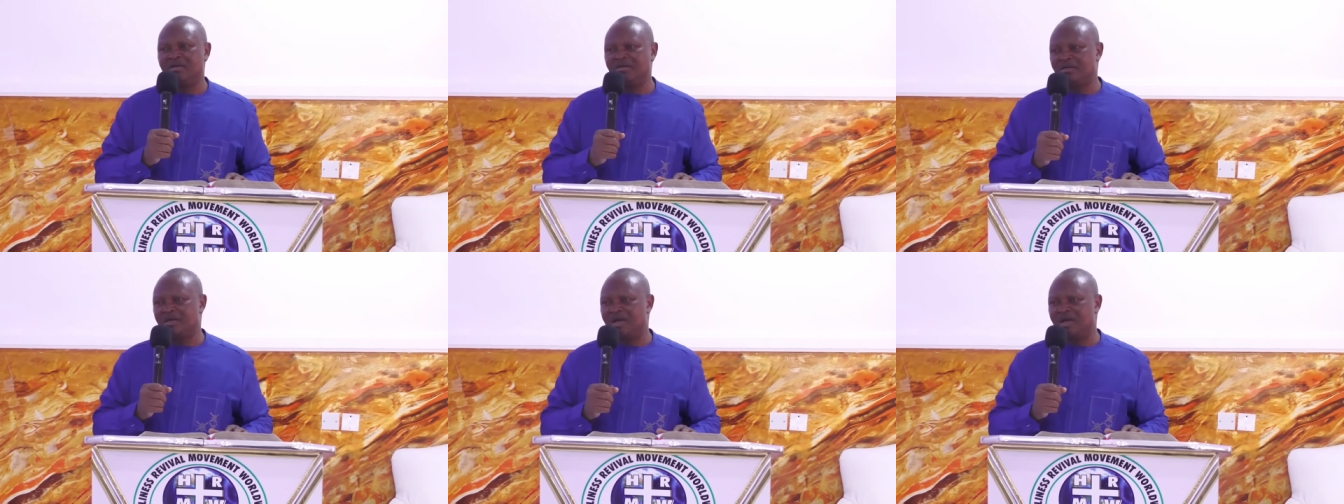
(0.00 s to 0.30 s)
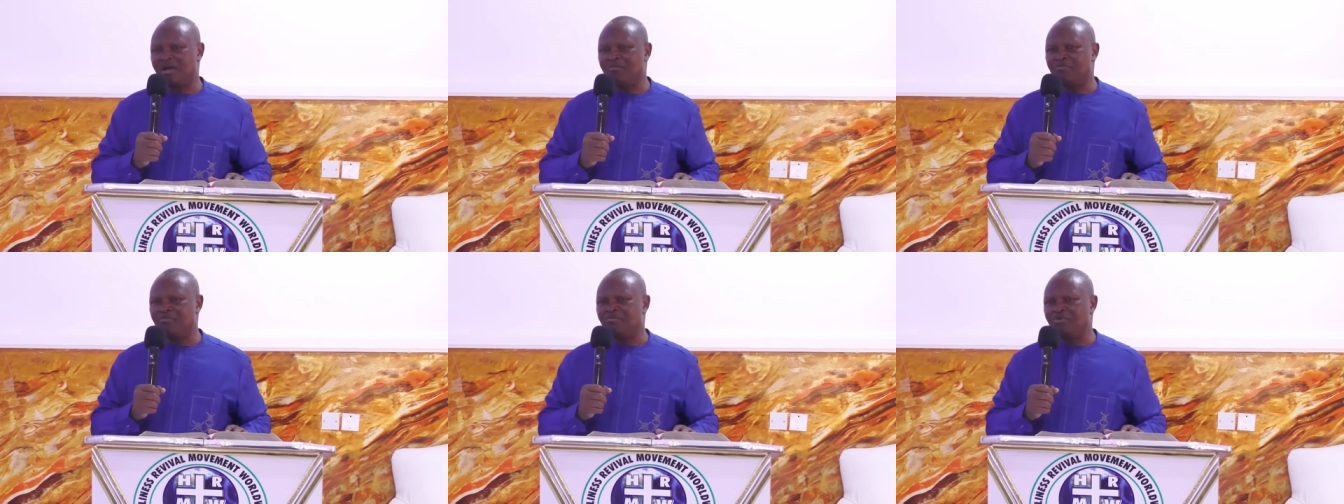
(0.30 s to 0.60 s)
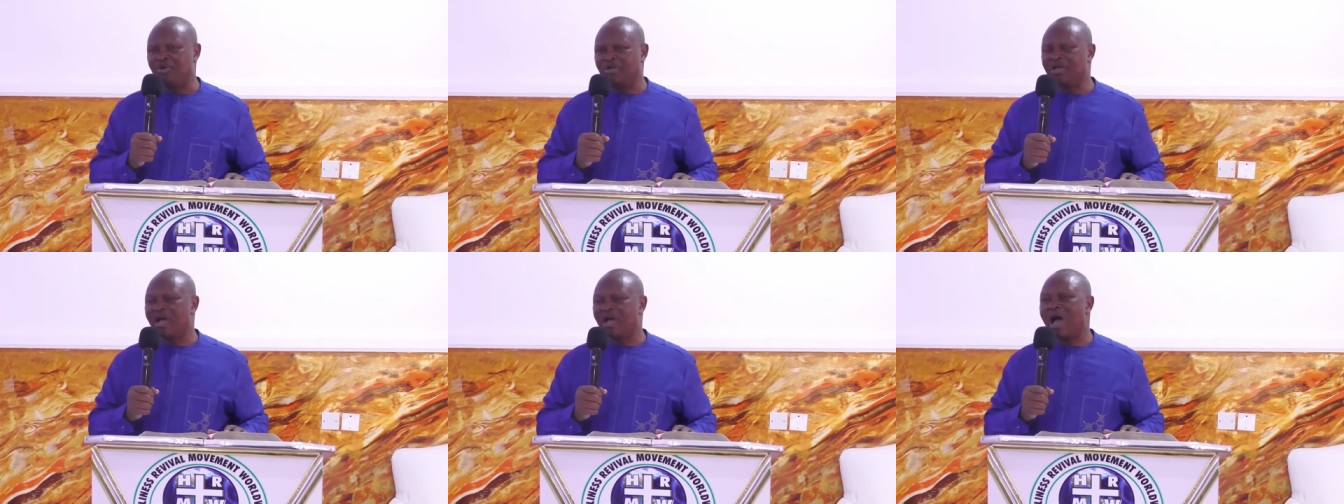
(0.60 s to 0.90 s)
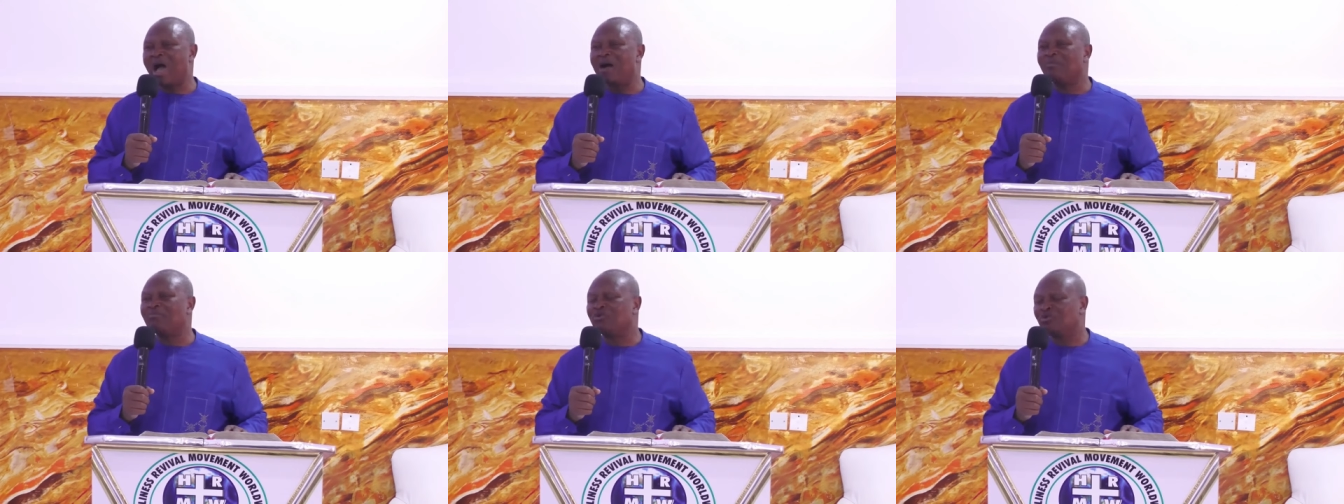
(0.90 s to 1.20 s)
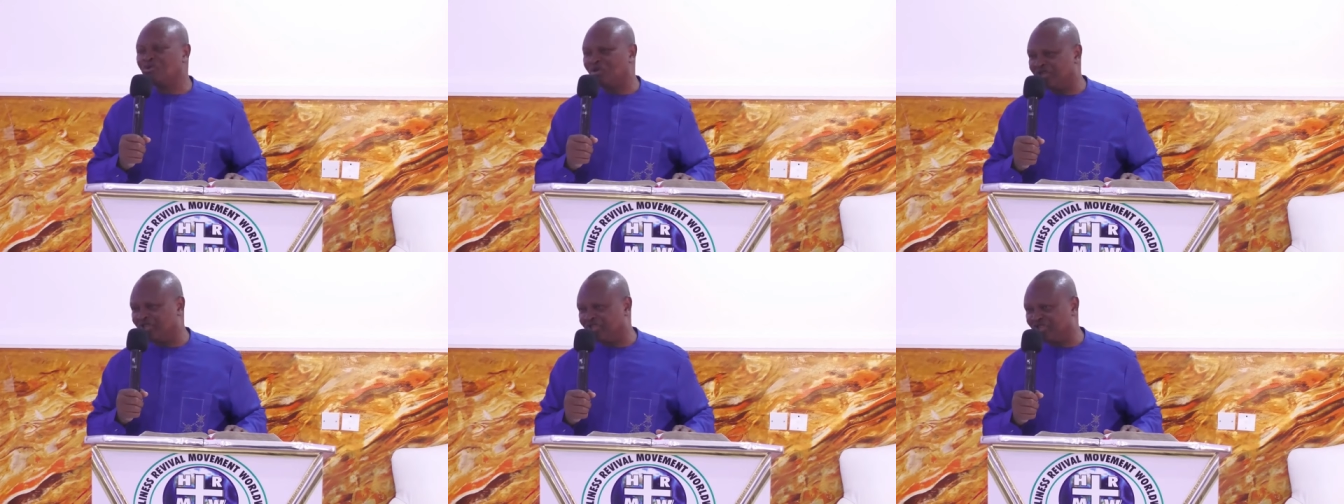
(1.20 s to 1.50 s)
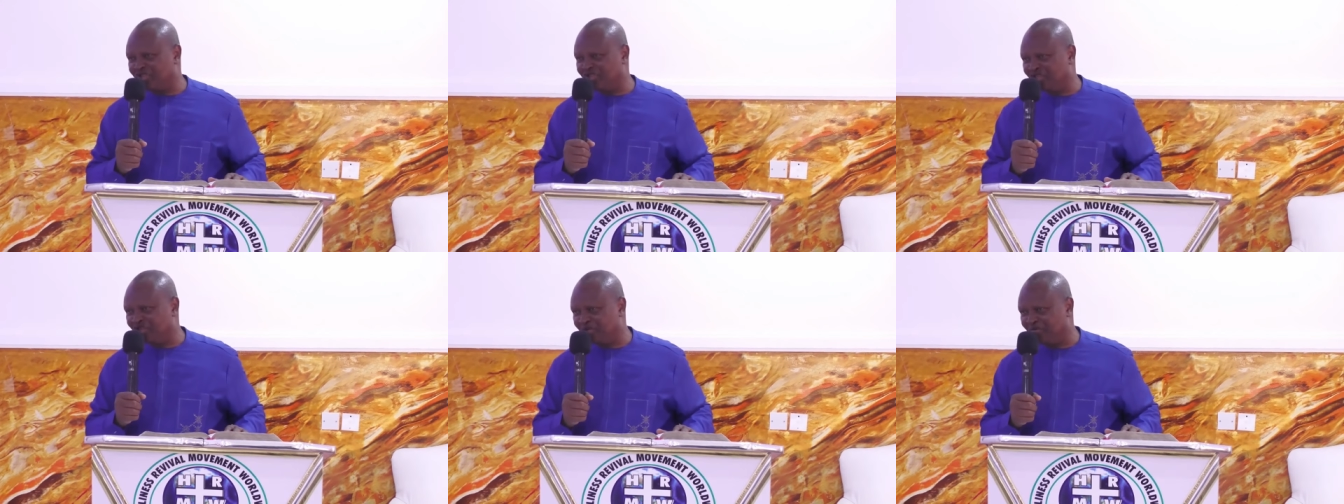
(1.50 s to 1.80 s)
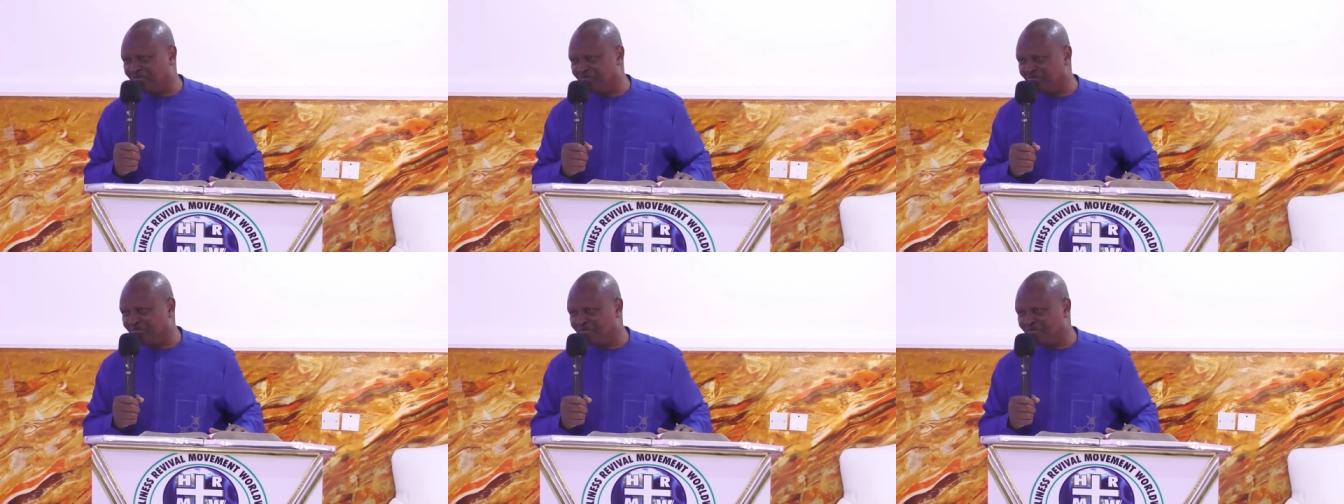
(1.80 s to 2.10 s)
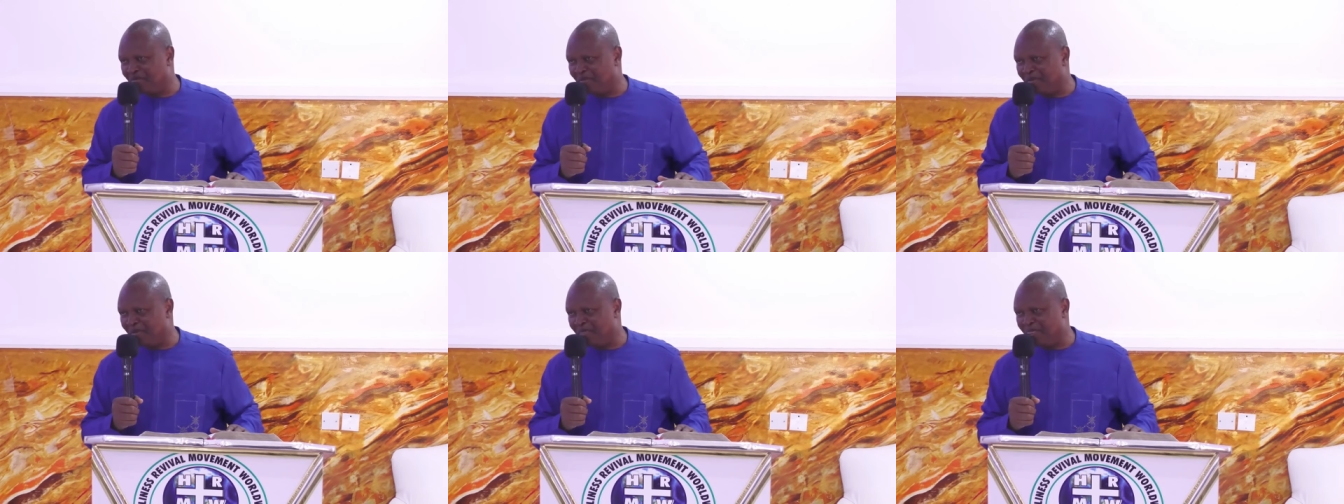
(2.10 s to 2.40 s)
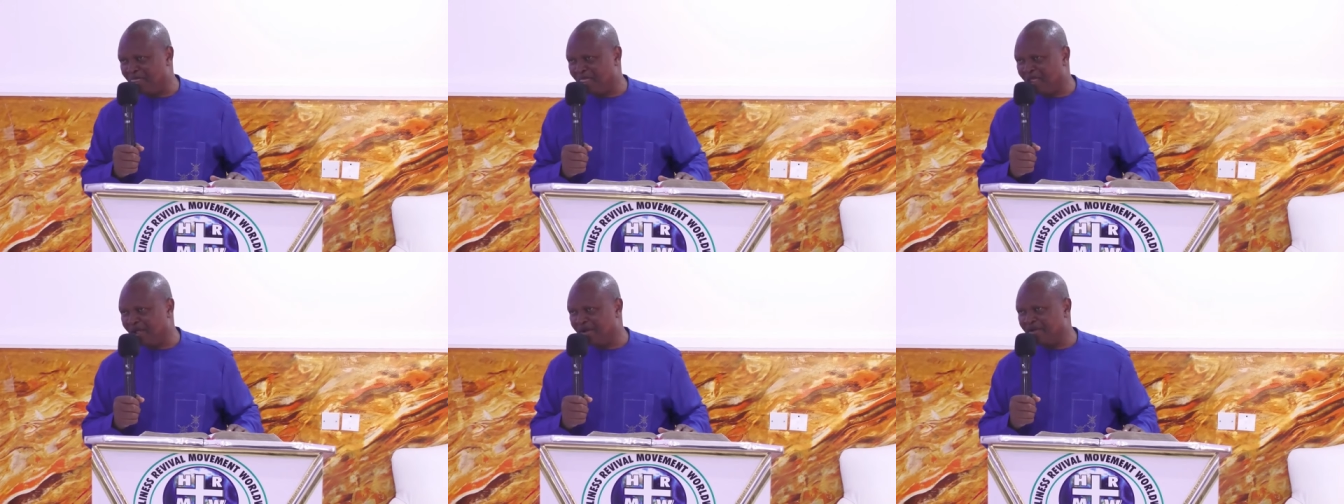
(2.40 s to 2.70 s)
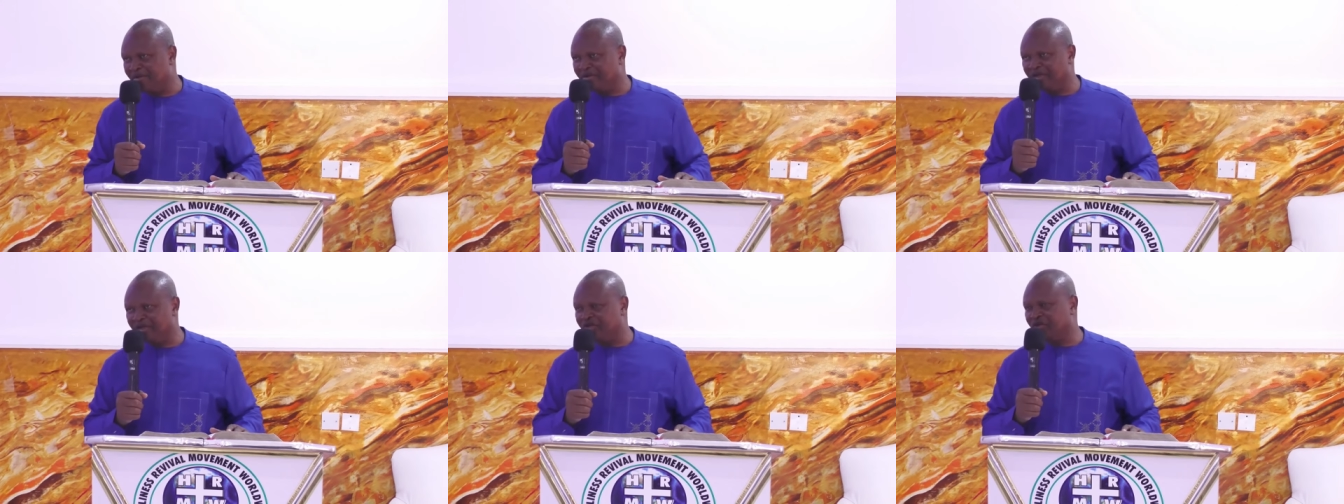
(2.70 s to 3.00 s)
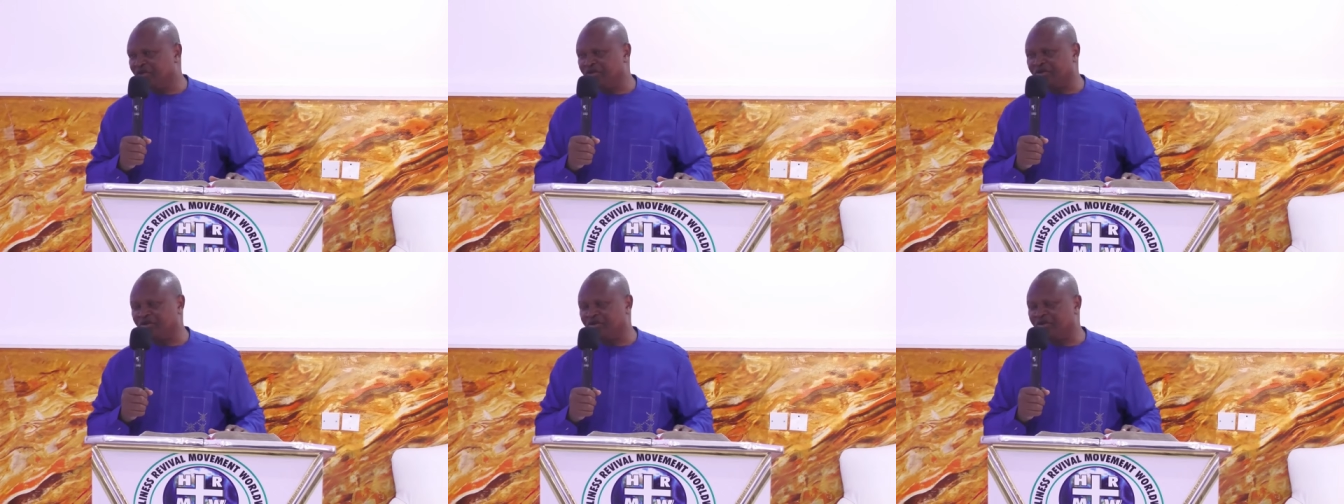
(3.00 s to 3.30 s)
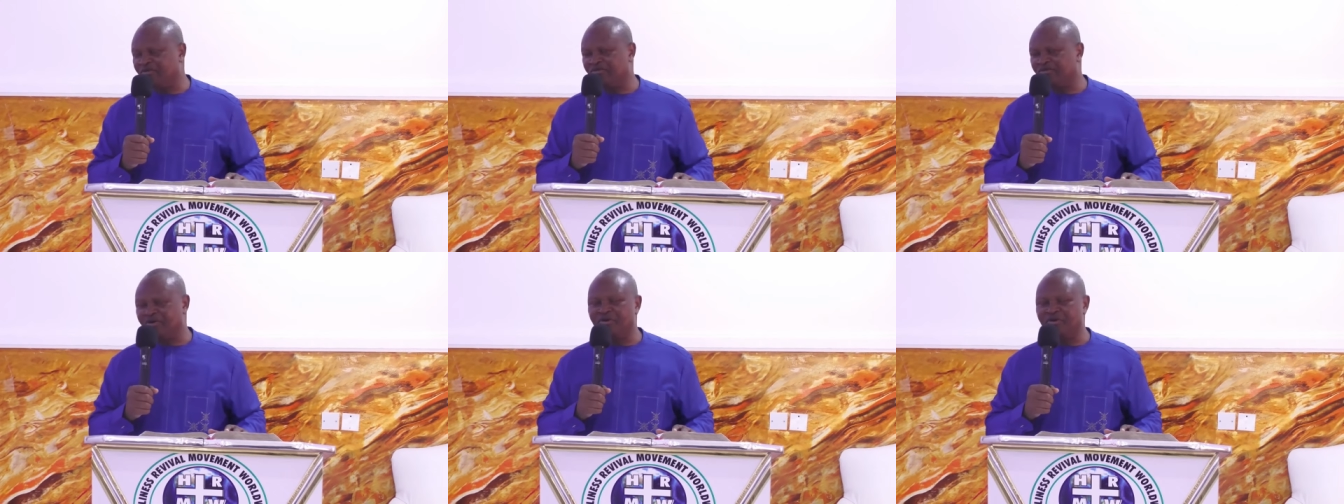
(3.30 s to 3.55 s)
and bring harm to the system, the church of God.